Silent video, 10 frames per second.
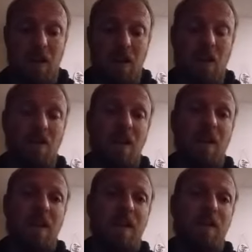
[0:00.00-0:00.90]
on our
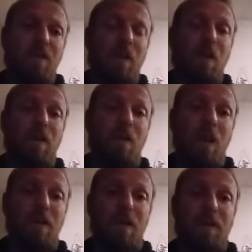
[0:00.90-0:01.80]
list for
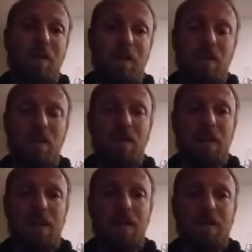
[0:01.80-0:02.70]
forever foods
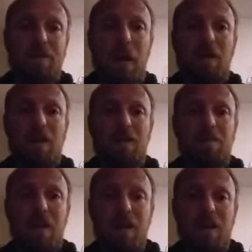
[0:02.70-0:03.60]
is powdered
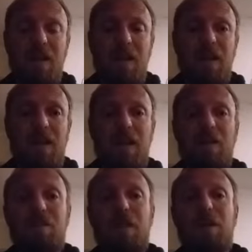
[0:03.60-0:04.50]
milk. And our
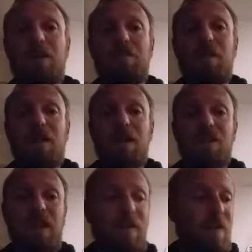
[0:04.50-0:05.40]
powdered milk in
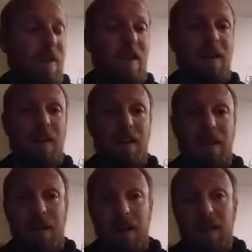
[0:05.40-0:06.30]
South Africa
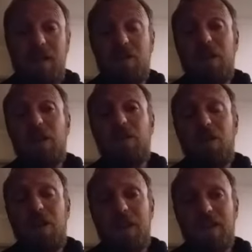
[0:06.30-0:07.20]
is
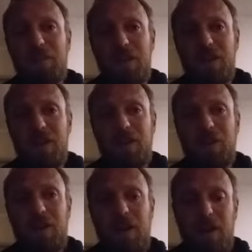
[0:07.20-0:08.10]
very expensive,
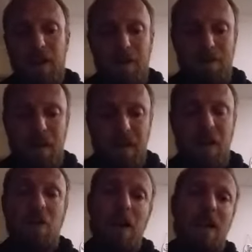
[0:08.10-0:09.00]
but they
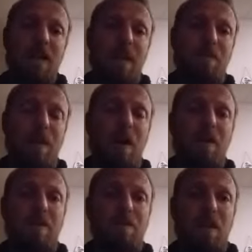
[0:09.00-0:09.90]
reckon that
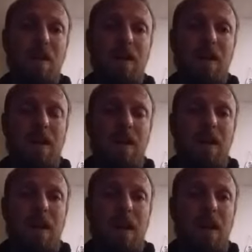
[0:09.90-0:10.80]
powdered milk
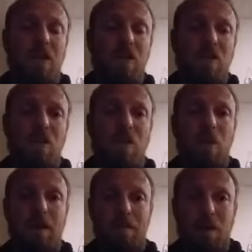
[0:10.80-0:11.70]
stored
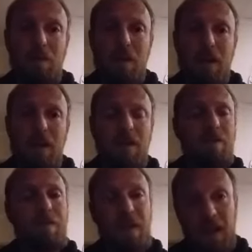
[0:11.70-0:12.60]
away properly,
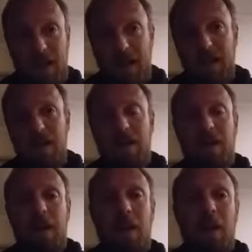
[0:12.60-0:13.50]
again,
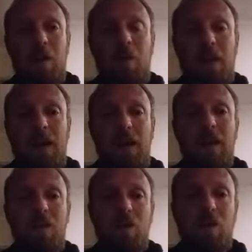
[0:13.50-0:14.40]
we
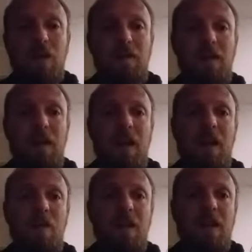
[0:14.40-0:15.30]
store them in
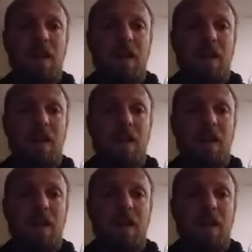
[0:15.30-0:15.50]
our